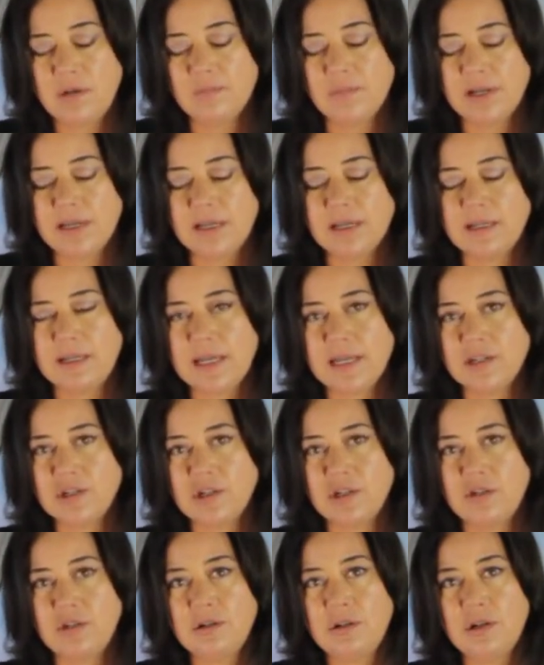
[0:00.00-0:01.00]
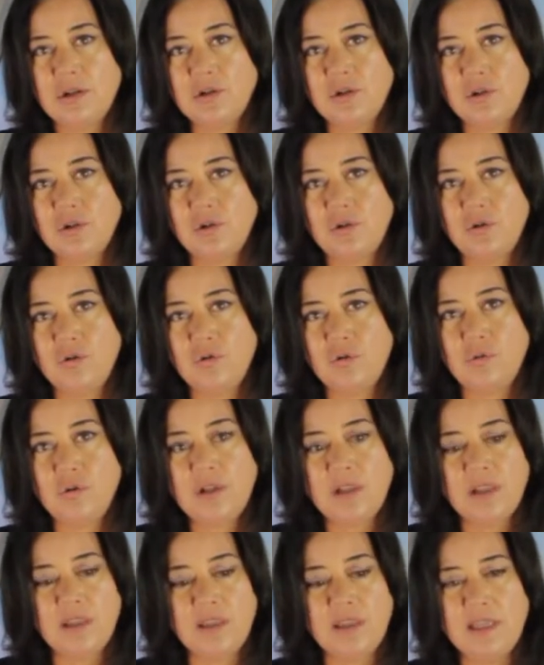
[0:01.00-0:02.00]
my connection to
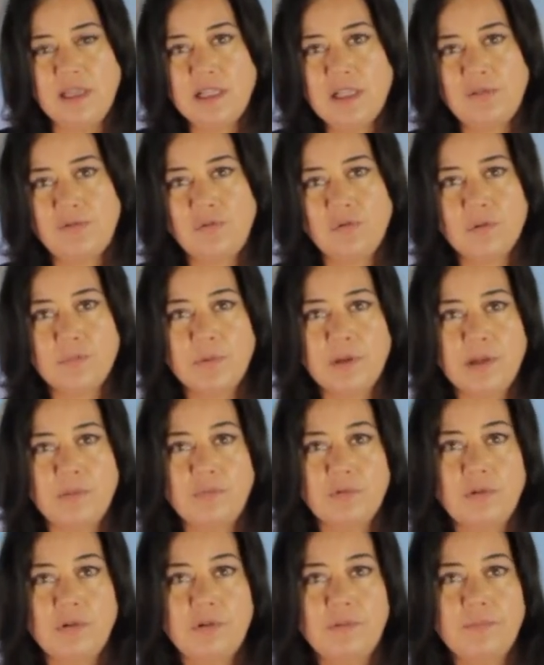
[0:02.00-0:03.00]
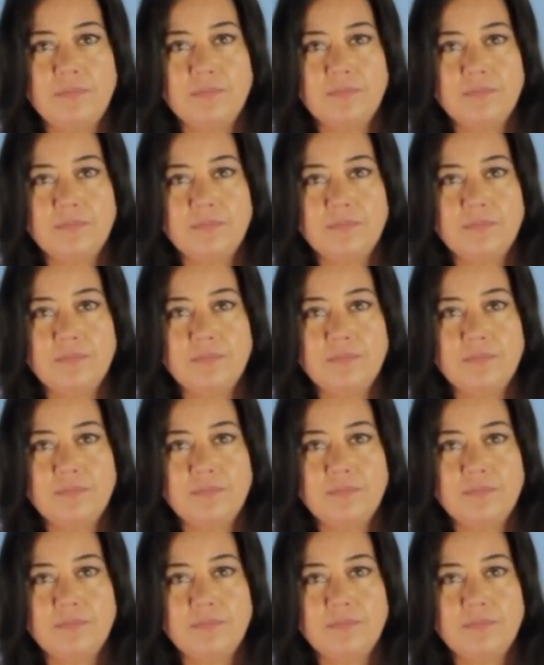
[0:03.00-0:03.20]
these four people